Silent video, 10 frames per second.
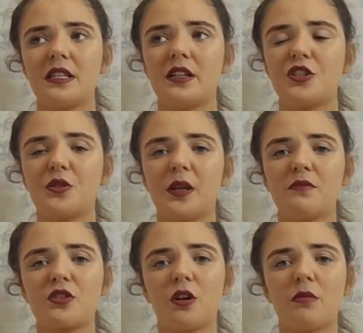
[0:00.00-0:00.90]
Do you know them
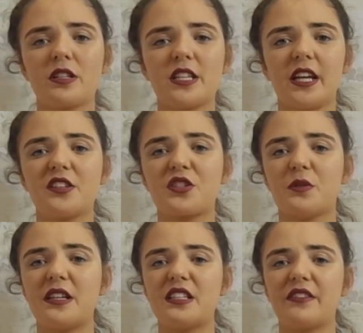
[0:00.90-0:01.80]
scrubbers that you
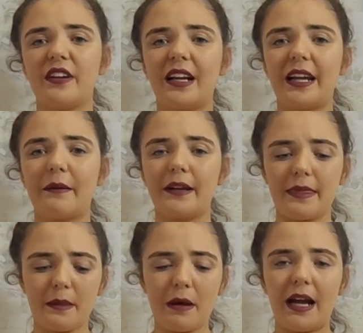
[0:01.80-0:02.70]
squeeze the fairy liquid in the
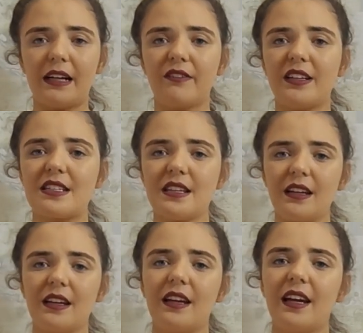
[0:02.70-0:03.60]
back of it,
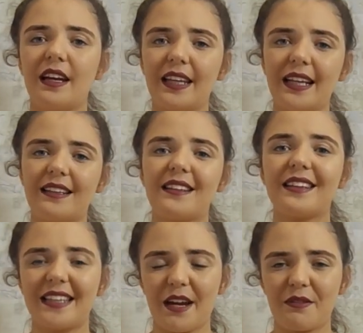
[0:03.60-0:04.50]
and like
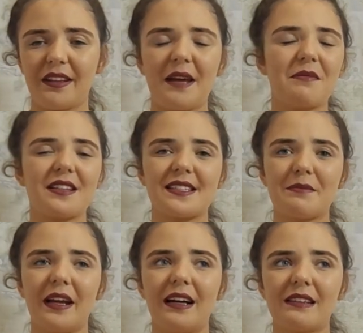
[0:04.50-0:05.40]
get one of them because they'd be
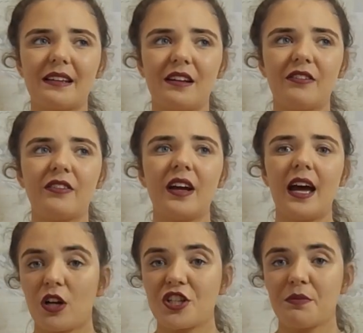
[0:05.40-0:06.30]
handy enough.
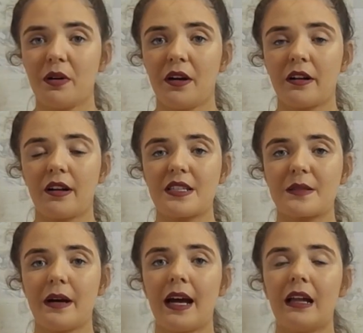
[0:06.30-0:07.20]
Washing powder as
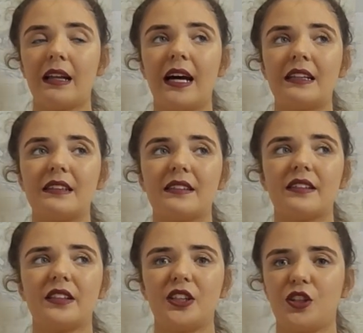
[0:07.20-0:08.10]
well, and
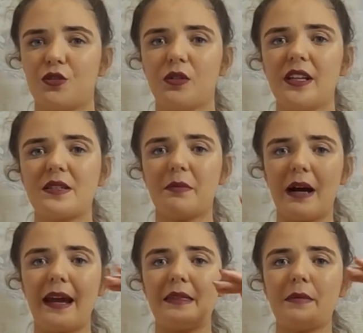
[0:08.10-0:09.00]
you don't need to
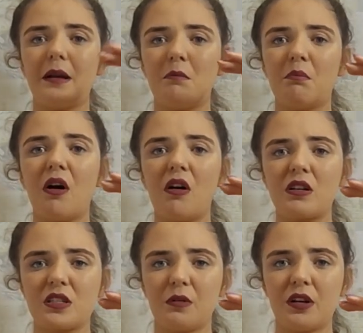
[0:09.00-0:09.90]
buy the big
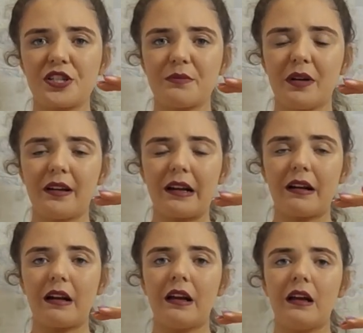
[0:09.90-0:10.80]
box of washing powder.